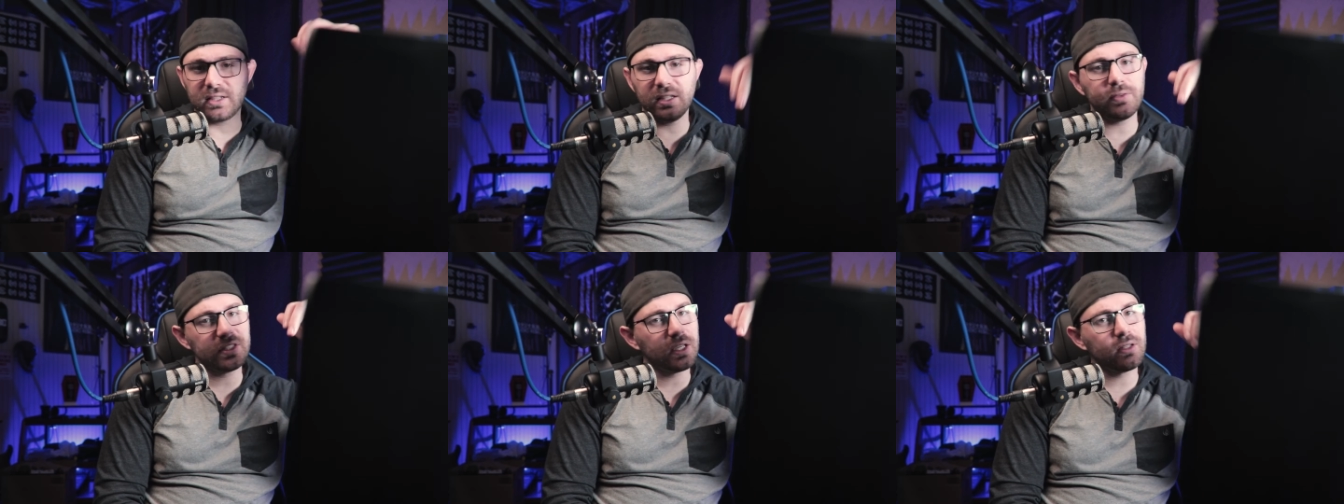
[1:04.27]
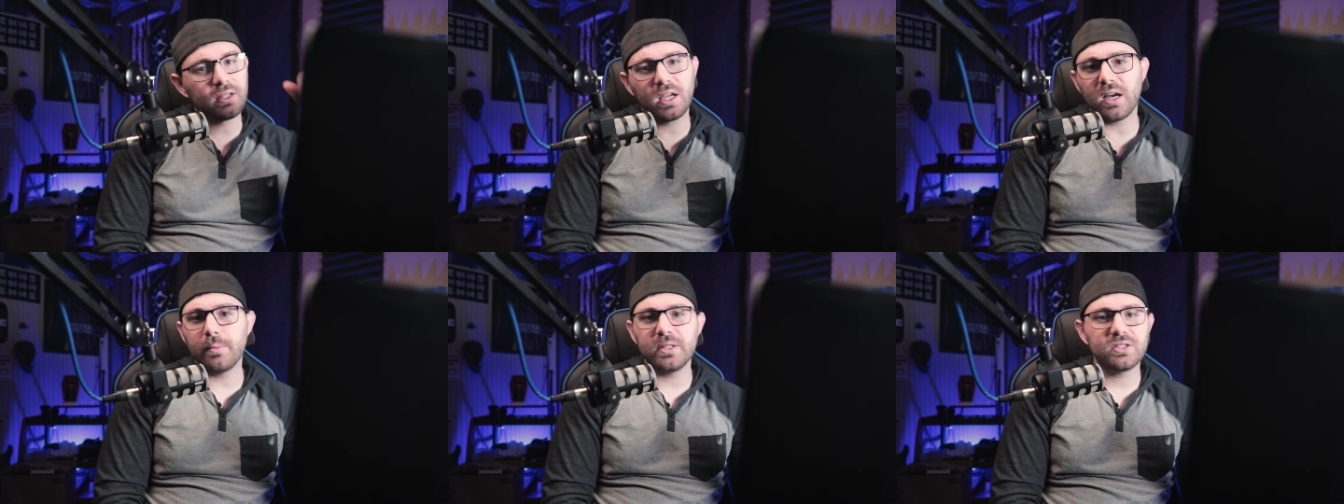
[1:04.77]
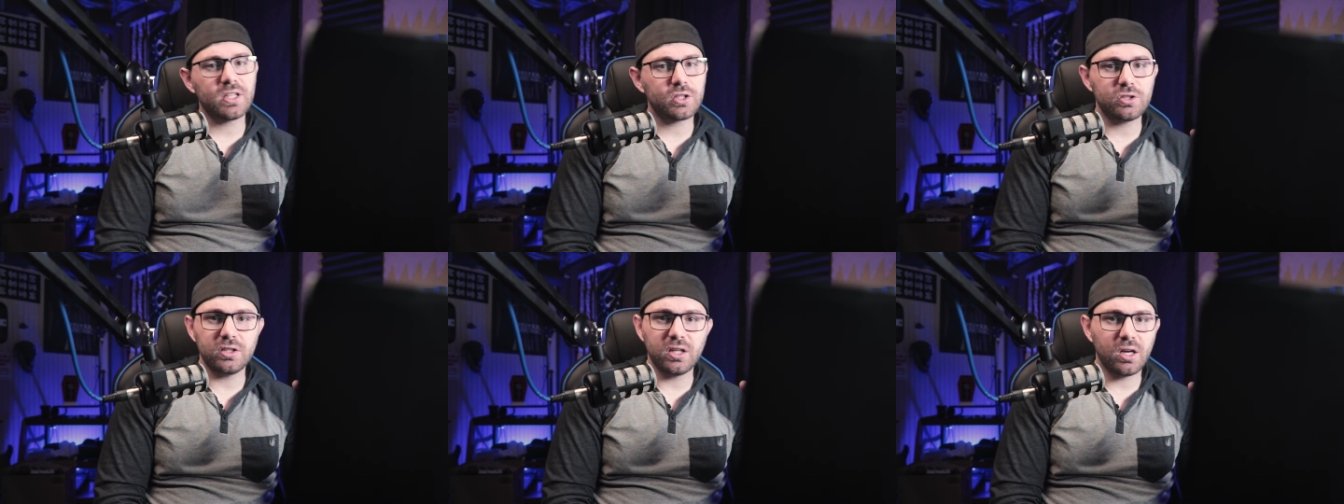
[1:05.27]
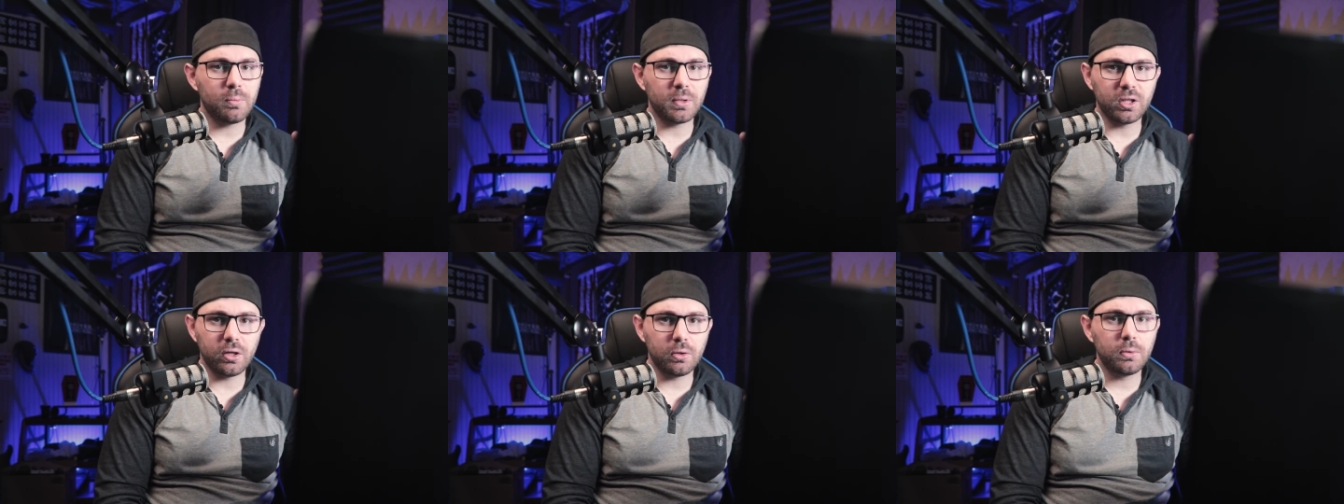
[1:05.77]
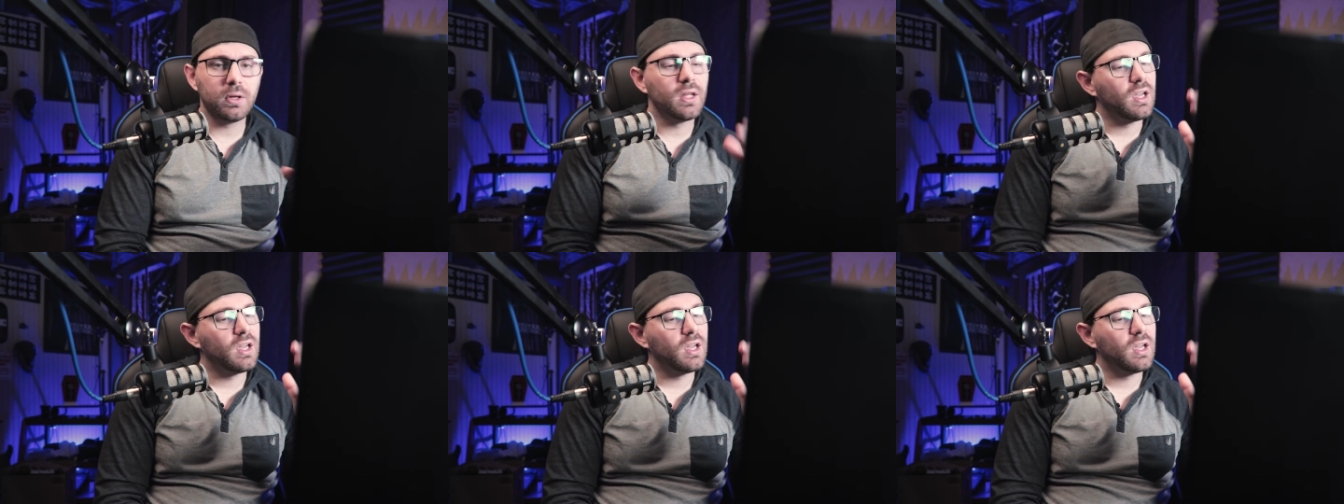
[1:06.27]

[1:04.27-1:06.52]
leave it down in the comment section down below.